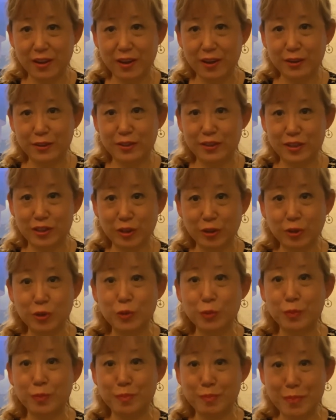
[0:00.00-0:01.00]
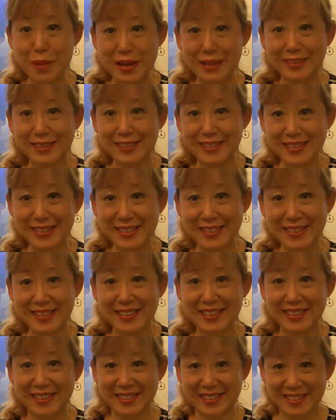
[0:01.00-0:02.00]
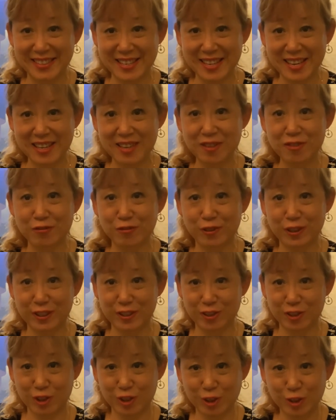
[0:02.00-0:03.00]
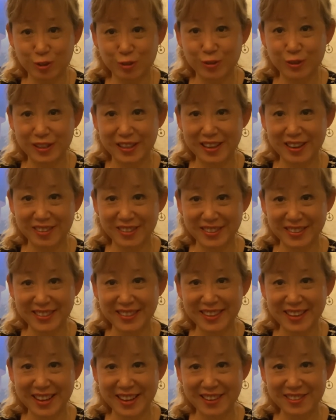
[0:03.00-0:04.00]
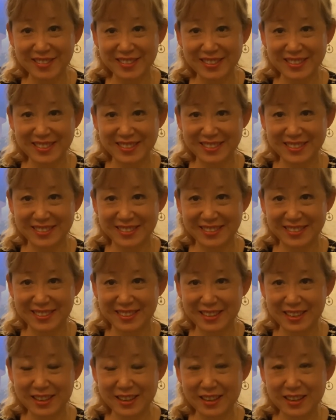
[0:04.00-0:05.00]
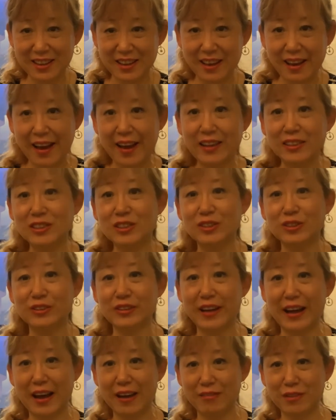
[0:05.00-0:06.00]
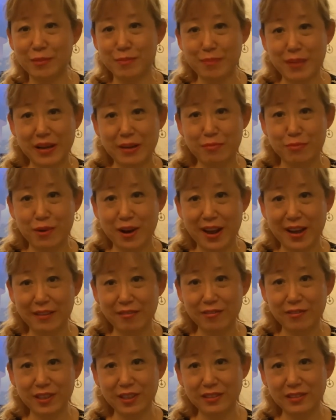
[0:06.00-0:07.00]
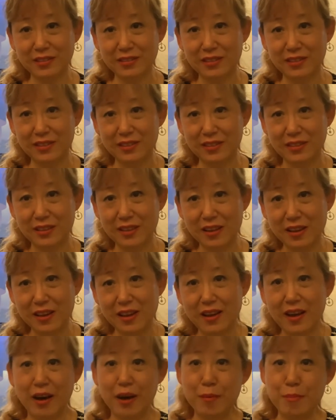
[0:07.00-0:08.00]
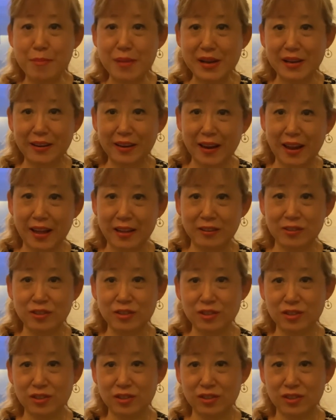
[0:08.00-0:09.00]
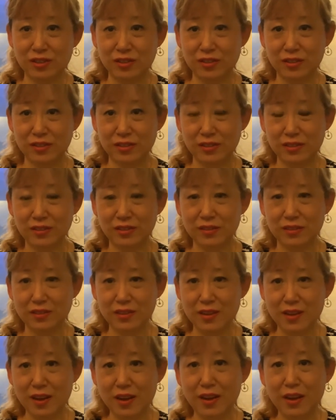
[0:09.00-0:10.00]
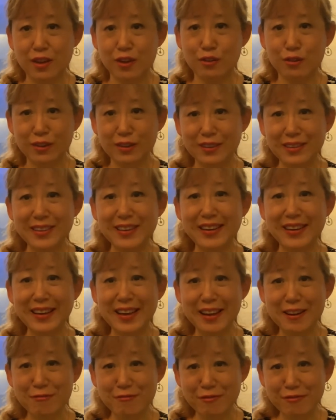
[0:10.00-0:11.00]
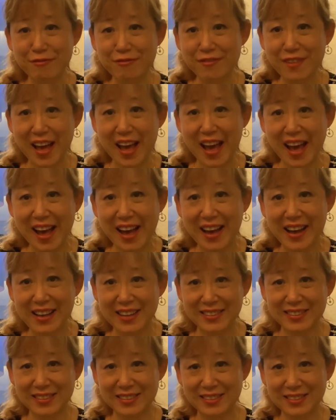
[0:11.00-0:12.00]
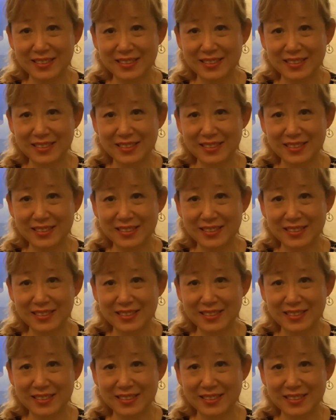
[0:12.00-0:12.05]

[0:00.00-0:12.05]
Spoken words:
So you binge eating a dinner for 2000 calories, and you have a big breakfast, a big lunch, you're gonna get fat.